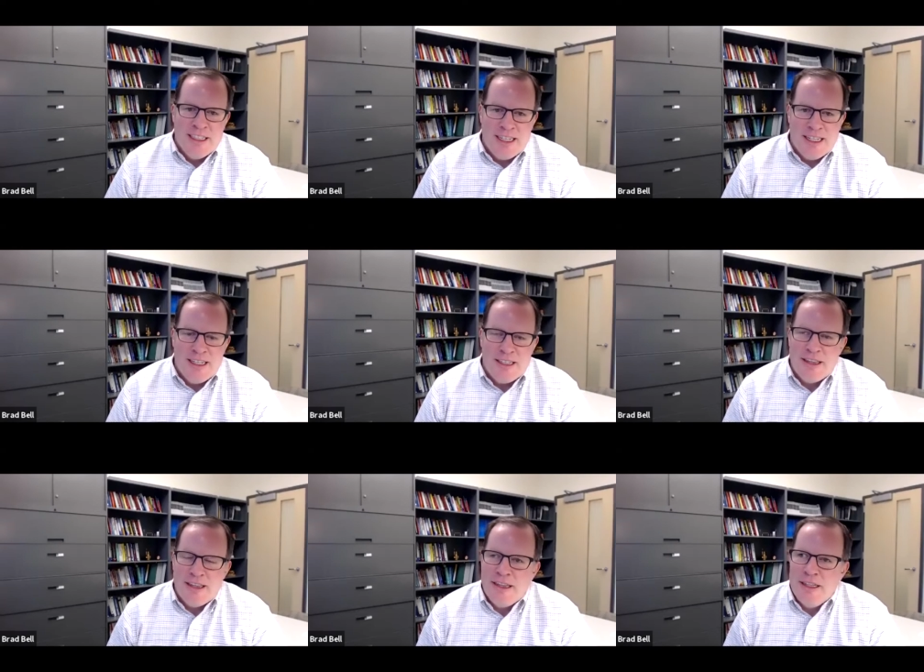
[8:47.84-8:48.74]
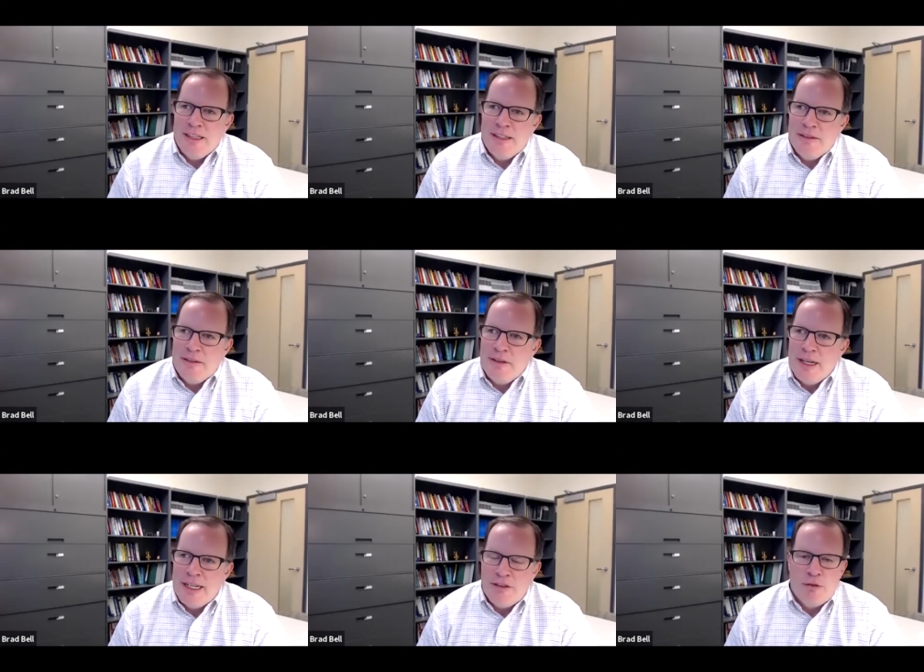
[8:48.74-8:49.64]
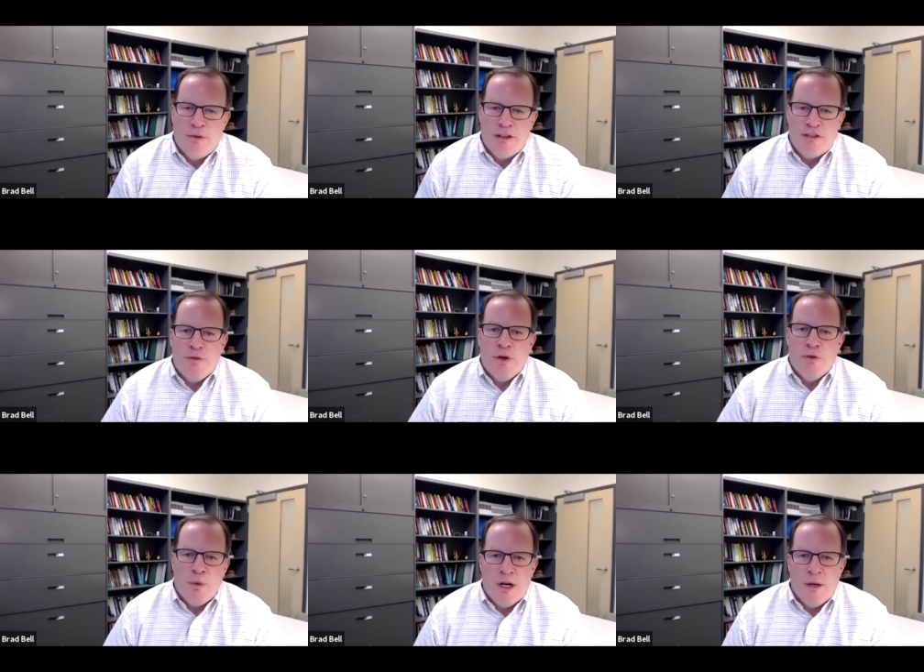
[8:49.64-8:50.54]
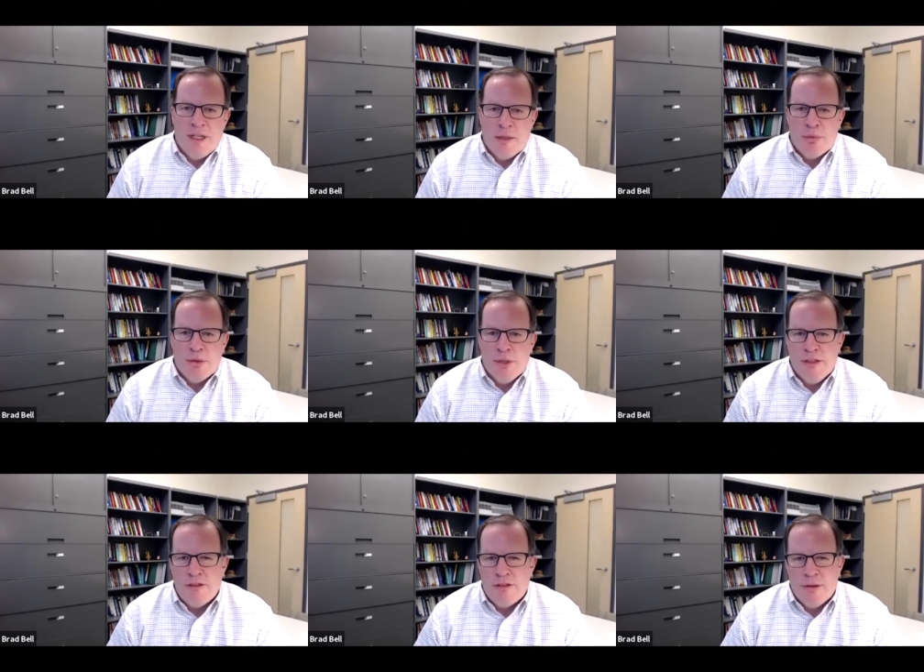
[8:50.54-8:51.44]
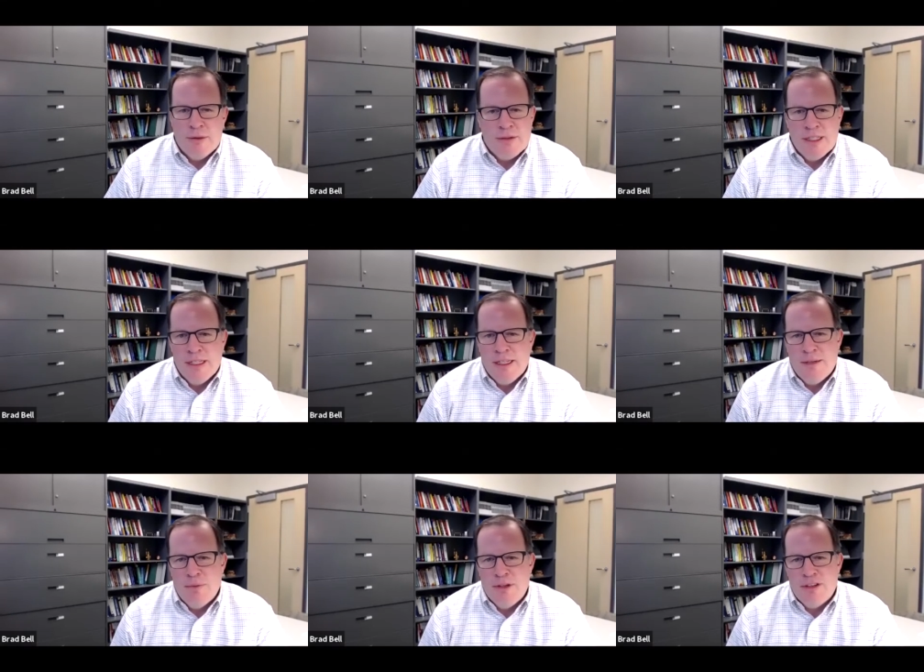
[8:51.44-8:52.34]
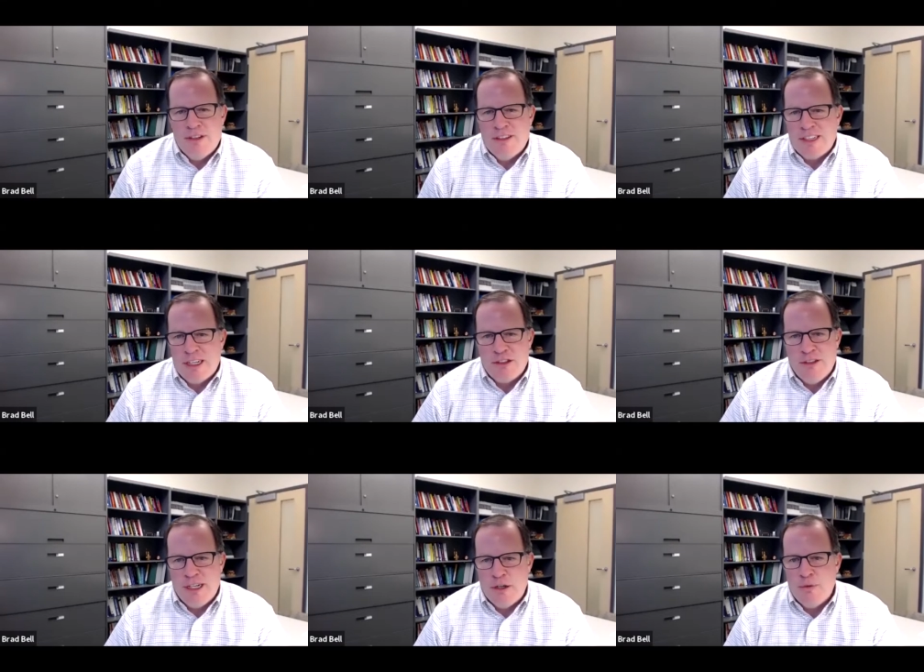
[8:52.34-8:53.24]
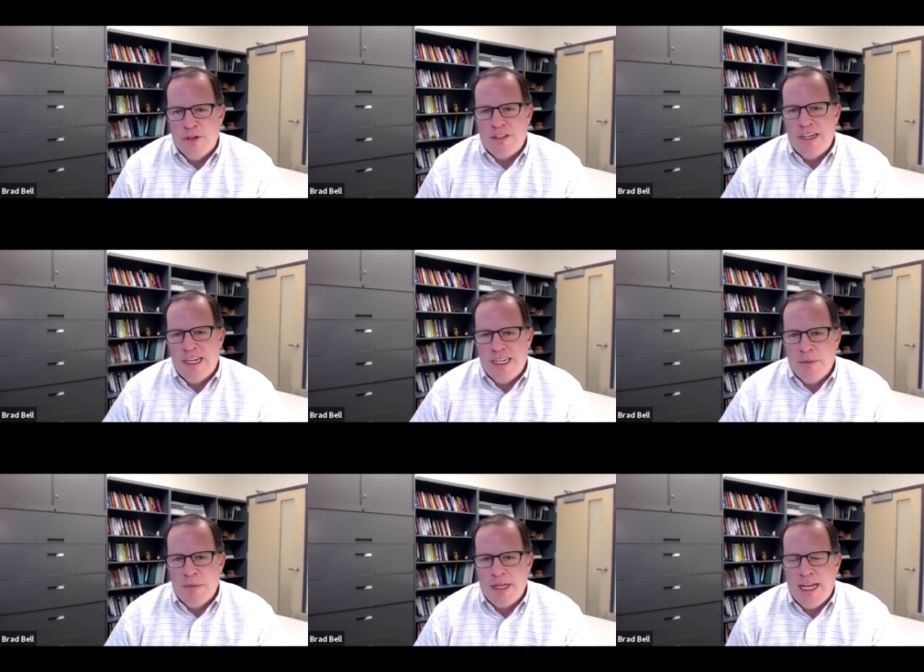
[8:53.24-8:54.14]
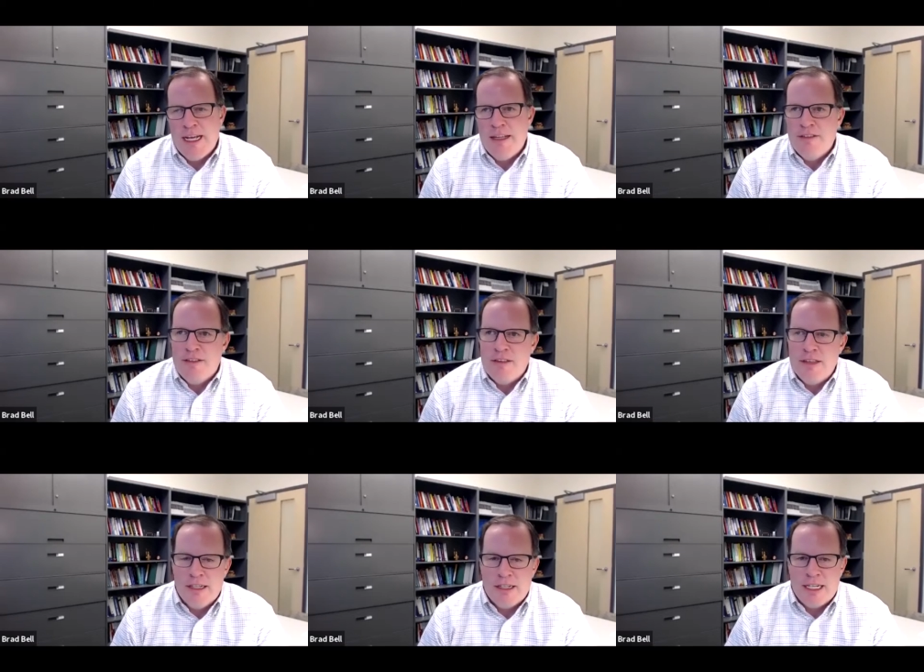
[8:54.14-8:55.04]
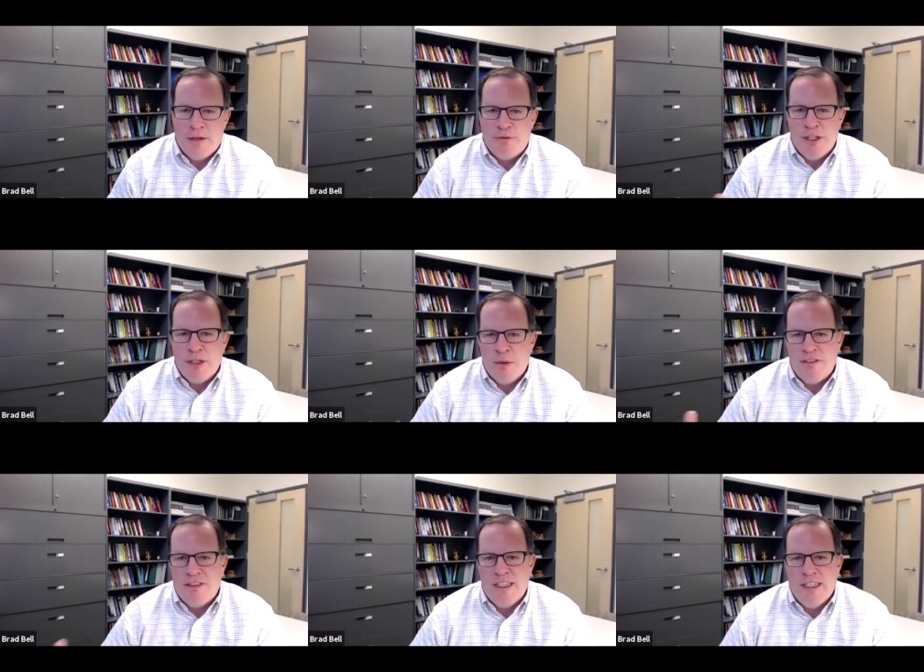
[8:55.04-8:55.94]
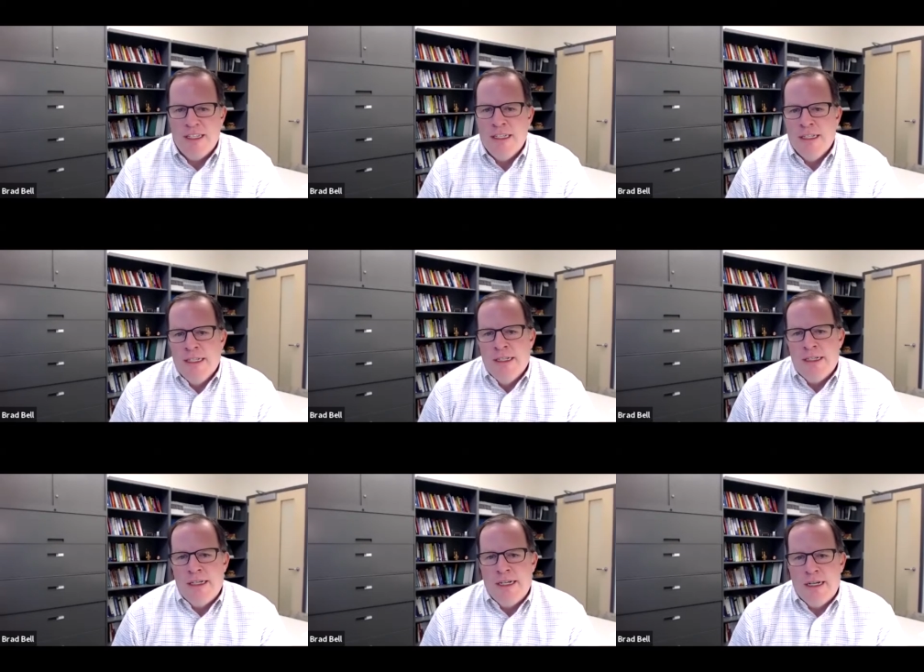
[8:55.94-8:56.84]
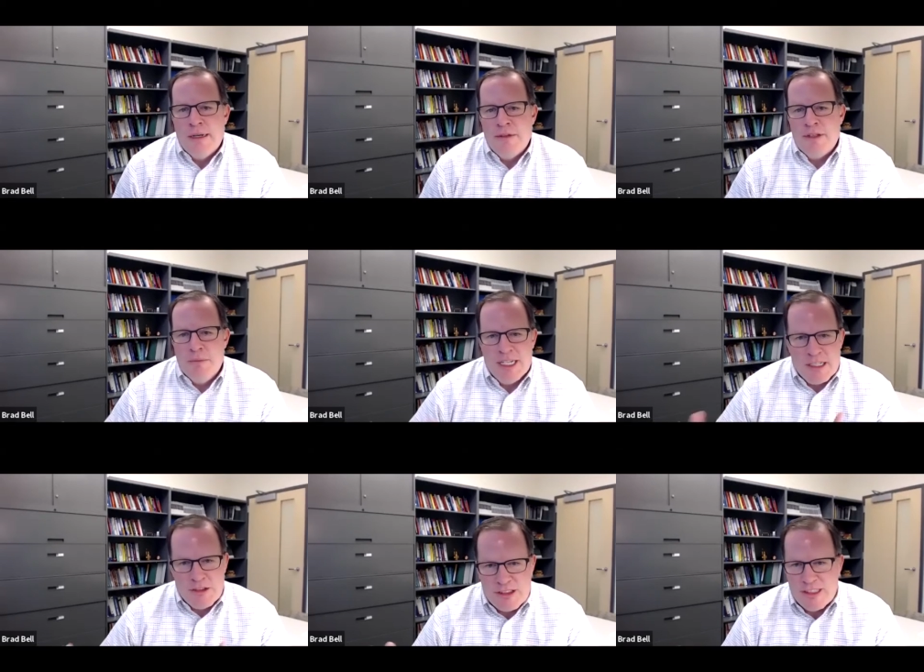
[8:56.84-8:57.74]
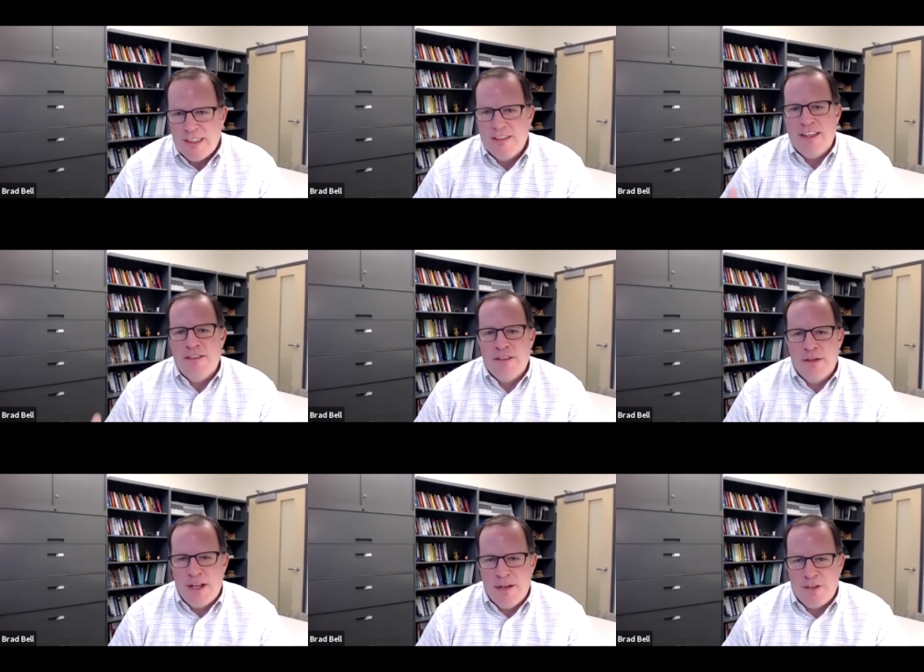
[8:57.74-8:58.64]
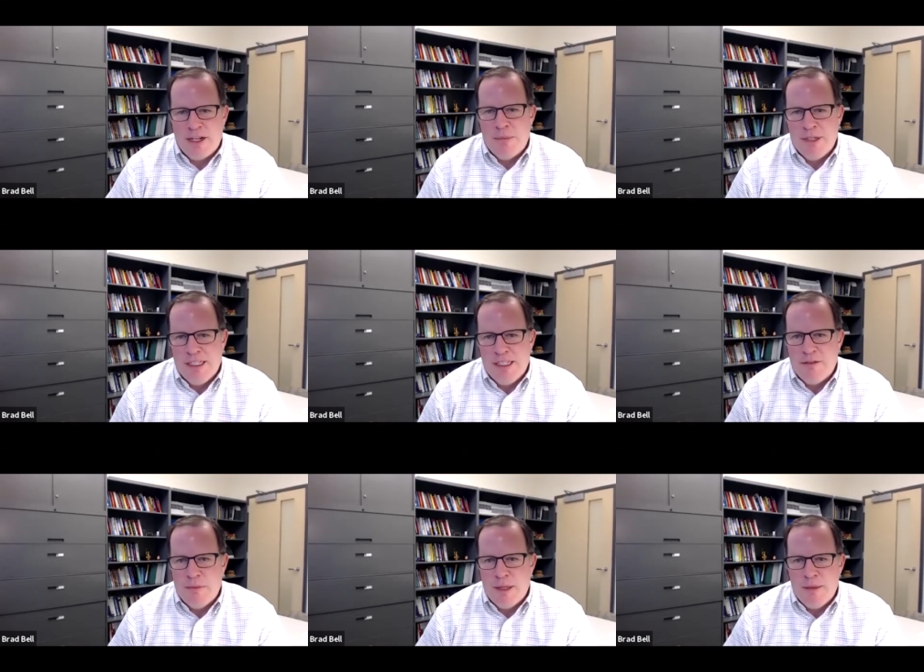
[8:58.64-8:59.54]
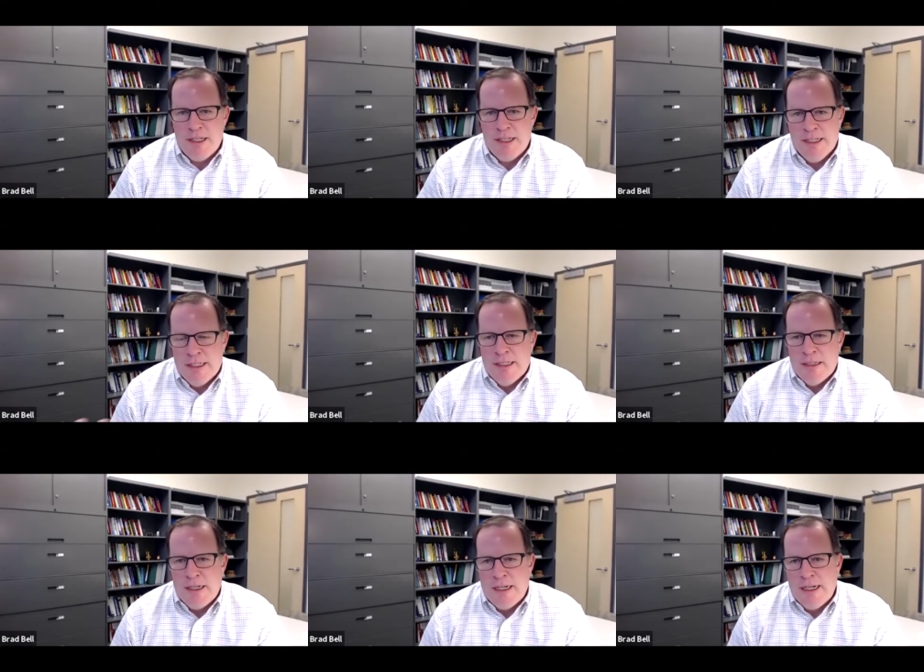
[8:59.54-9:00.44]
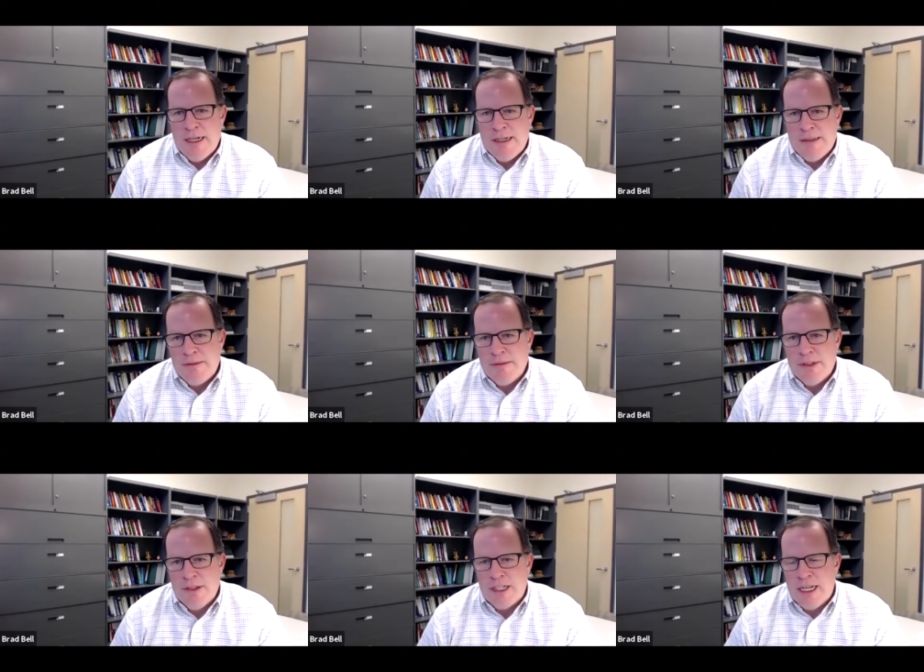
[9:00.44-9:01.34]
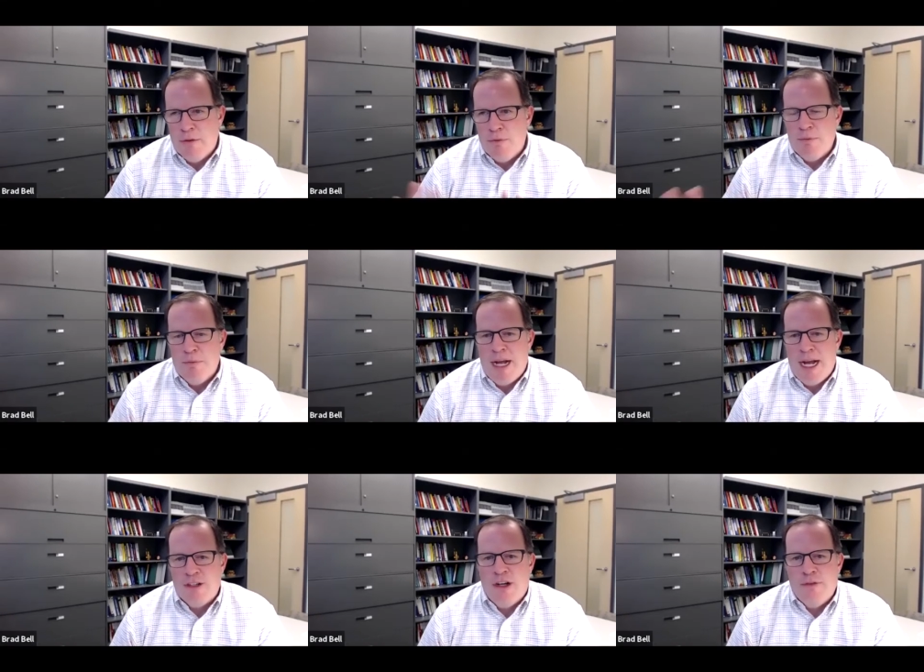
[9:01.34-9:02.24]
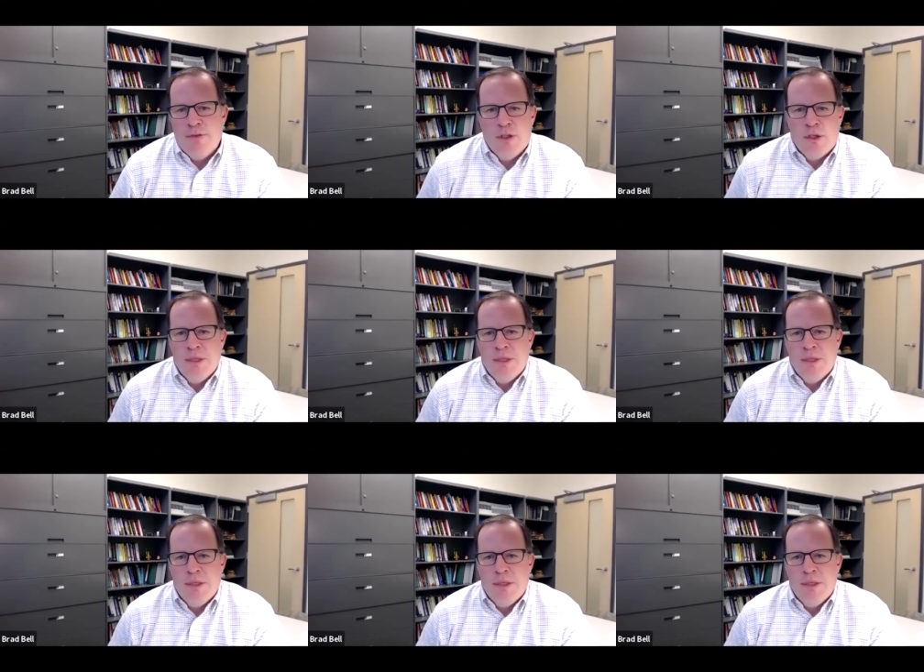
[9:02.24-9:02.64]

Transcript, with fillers: uh, the, I guess, the risk of overwhelming employees. So, in, was there a discussion around over time? Has the kind of frequency uh, diminished in the sense of have companies maybe, uh, you know, kind of backed off a little